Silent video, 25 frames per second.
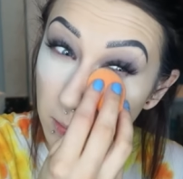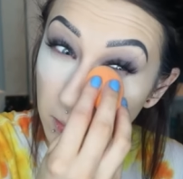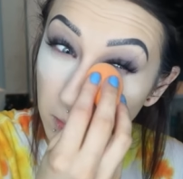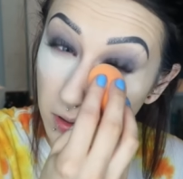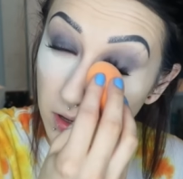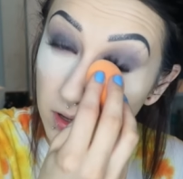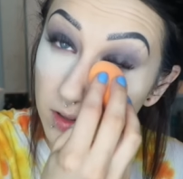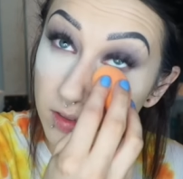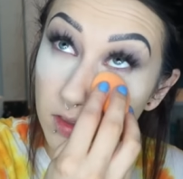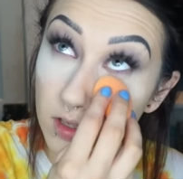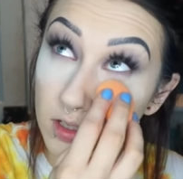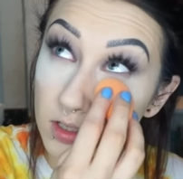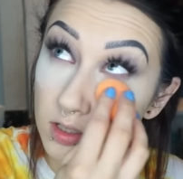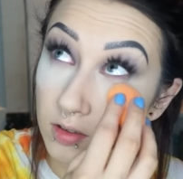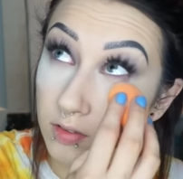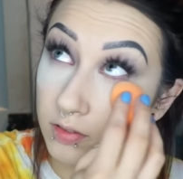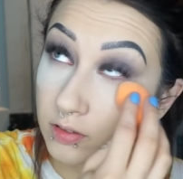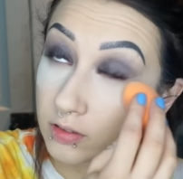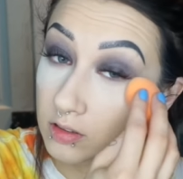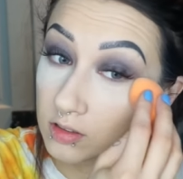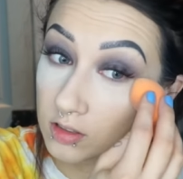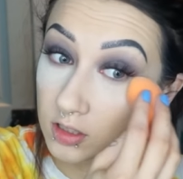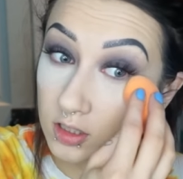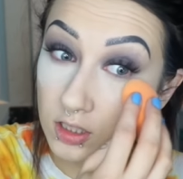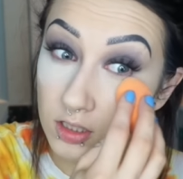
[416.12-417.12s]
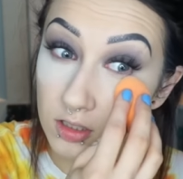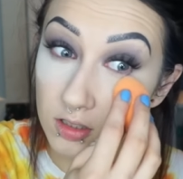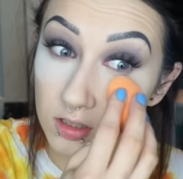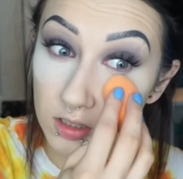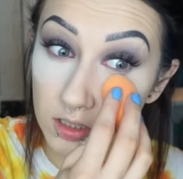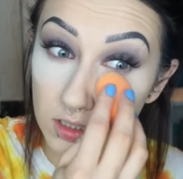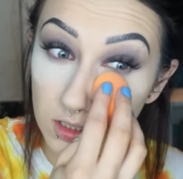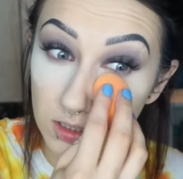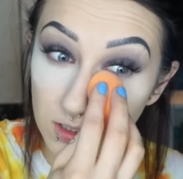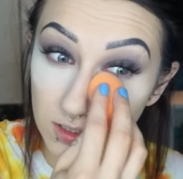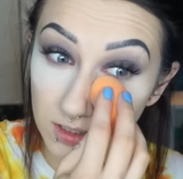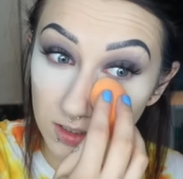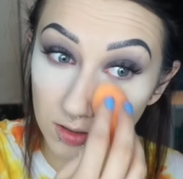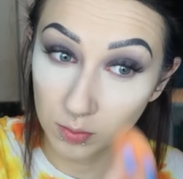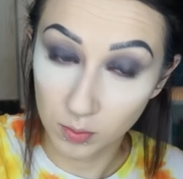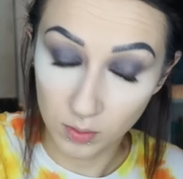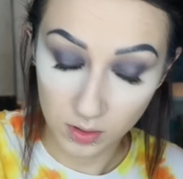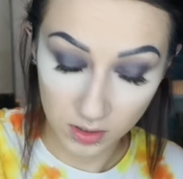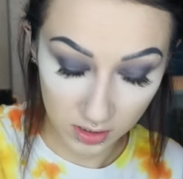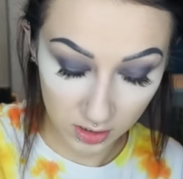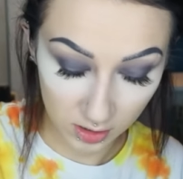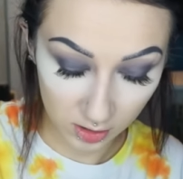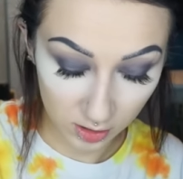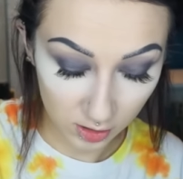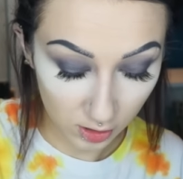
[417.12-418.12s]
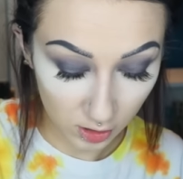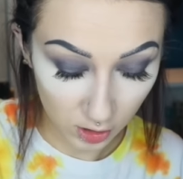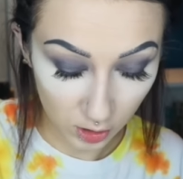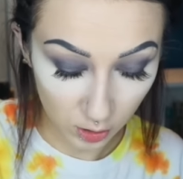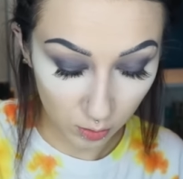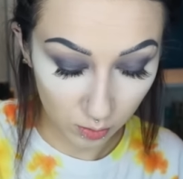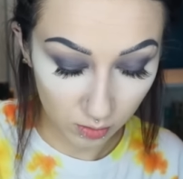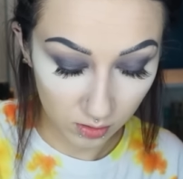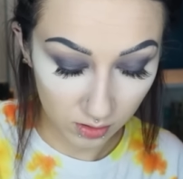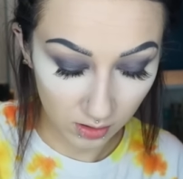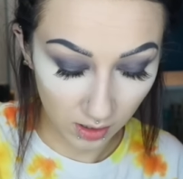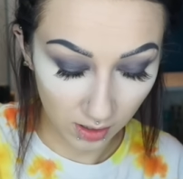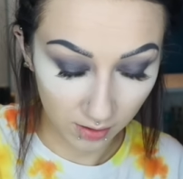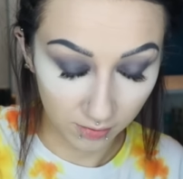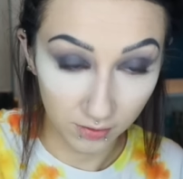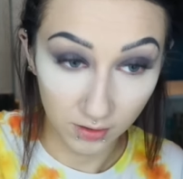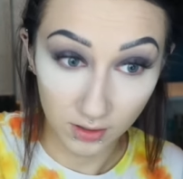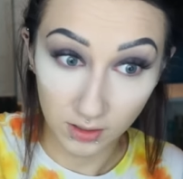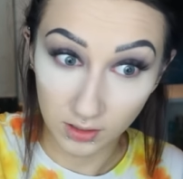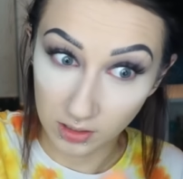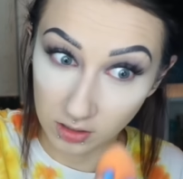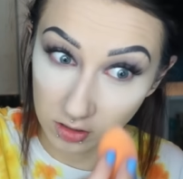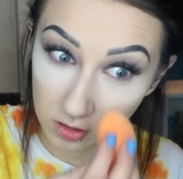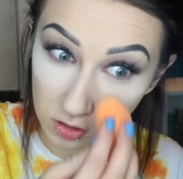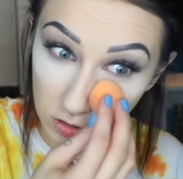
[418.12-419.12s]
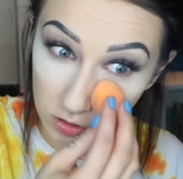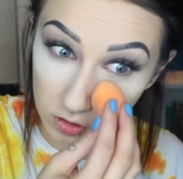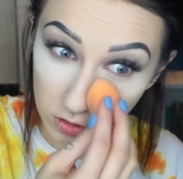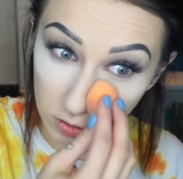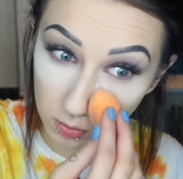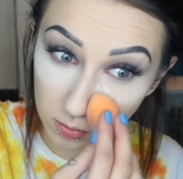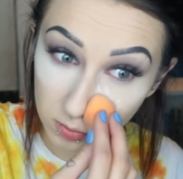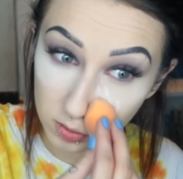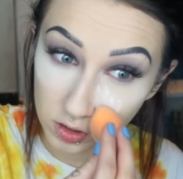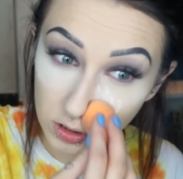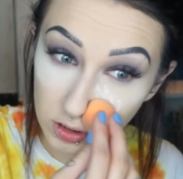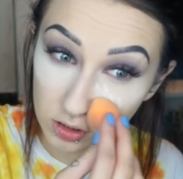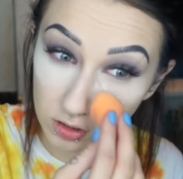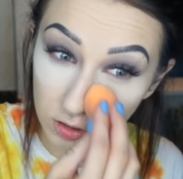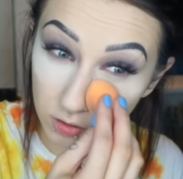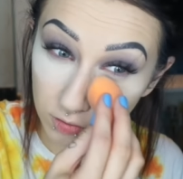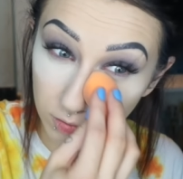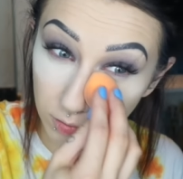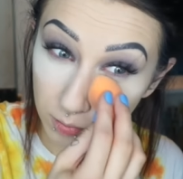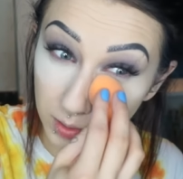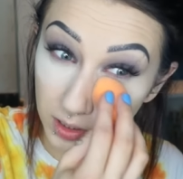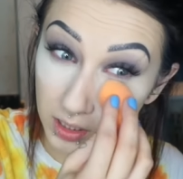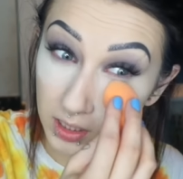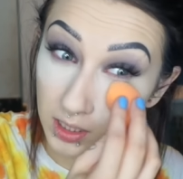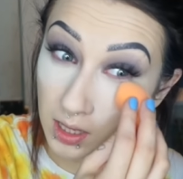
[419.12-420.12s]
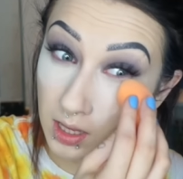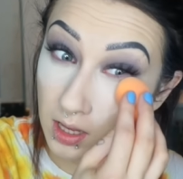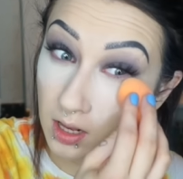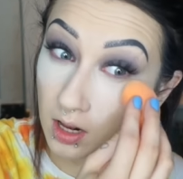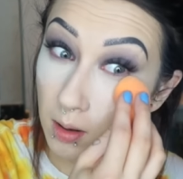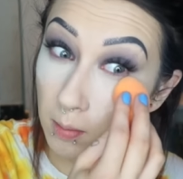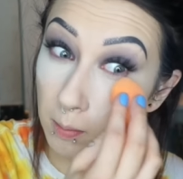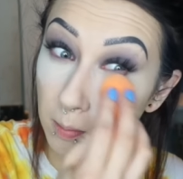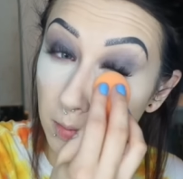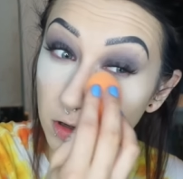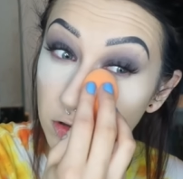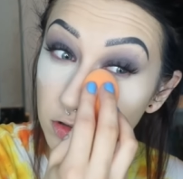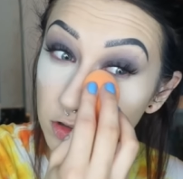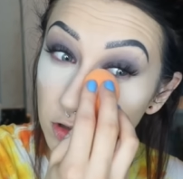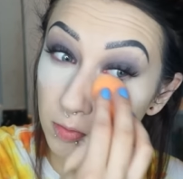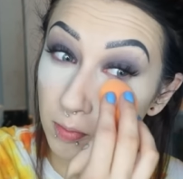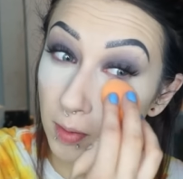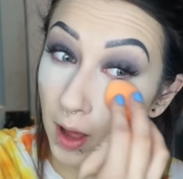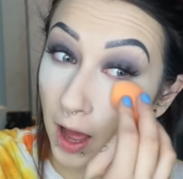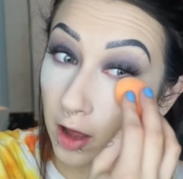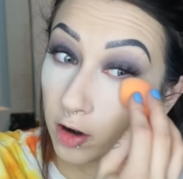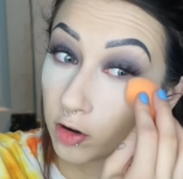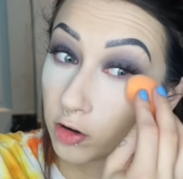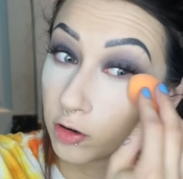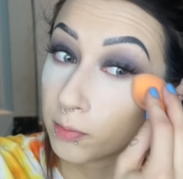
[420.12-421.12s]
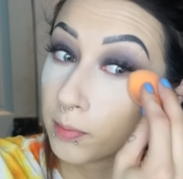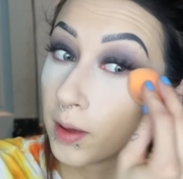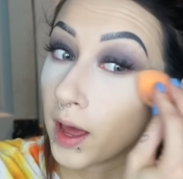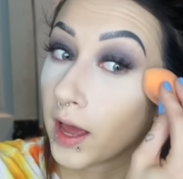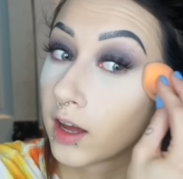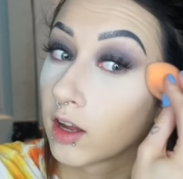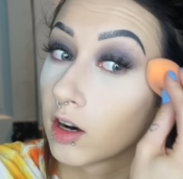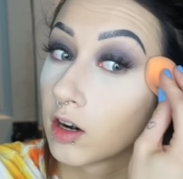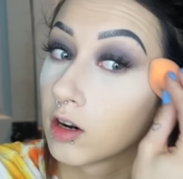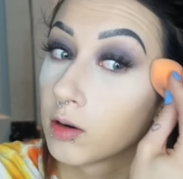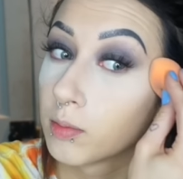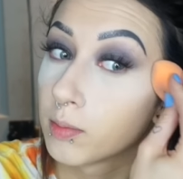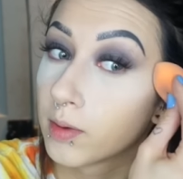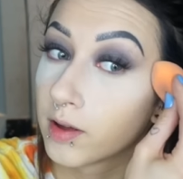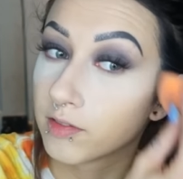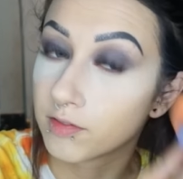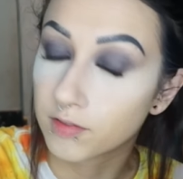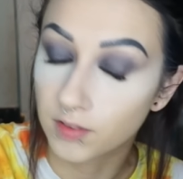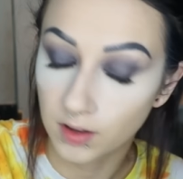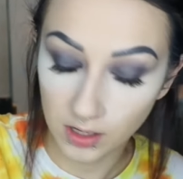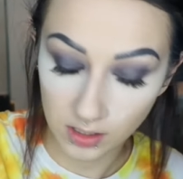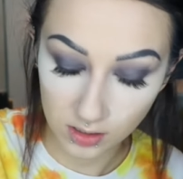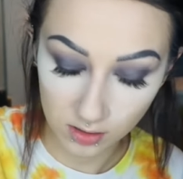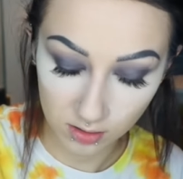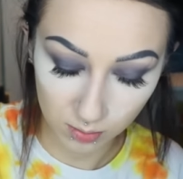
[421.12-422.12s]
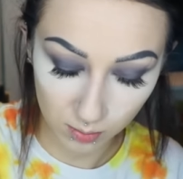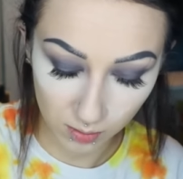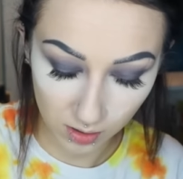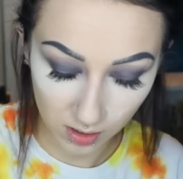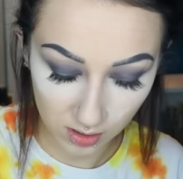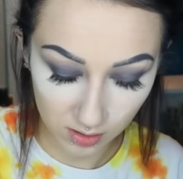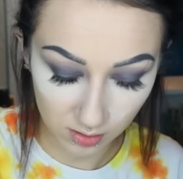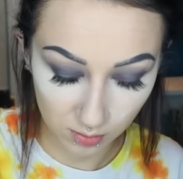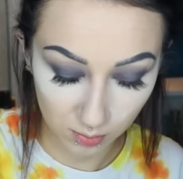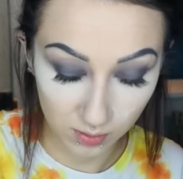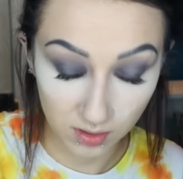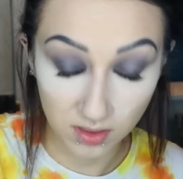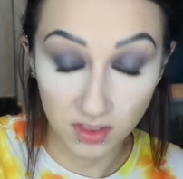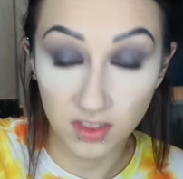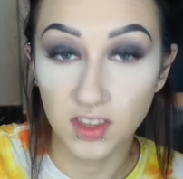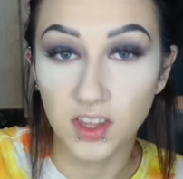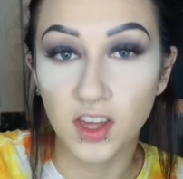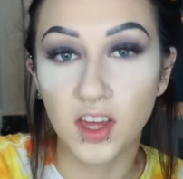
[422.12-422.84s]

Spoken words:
But the difference is, since this one is loose, I feel like it's just so much easier for me to get a bunch of powder and pack it on my face. Whereas with